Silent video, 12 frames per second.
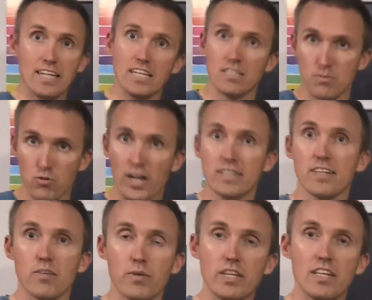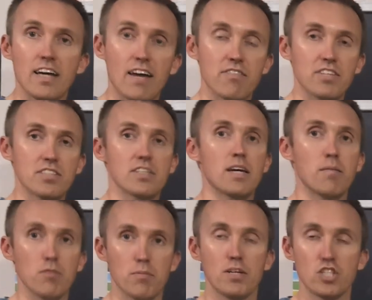and subtracting, we need to have the
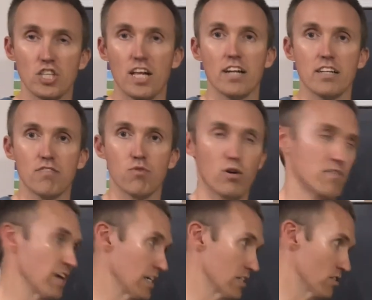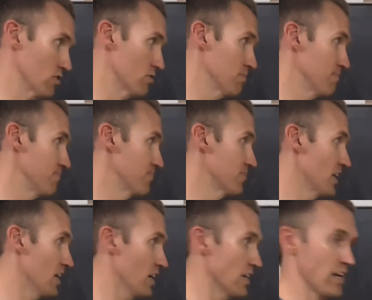same dimensionality for our vectors.
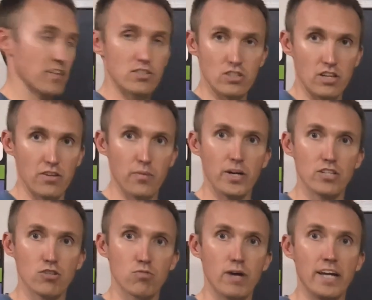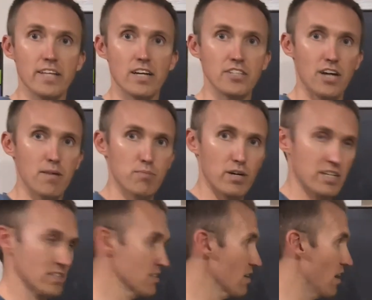Now there's another way to write a dot
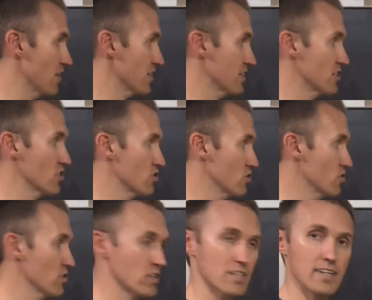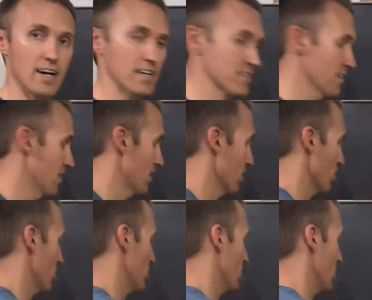product other than just using the dot,
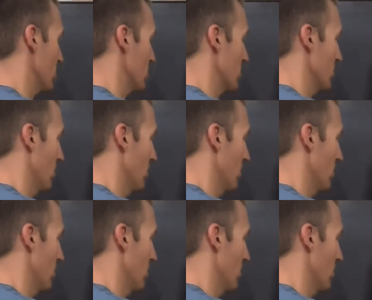which is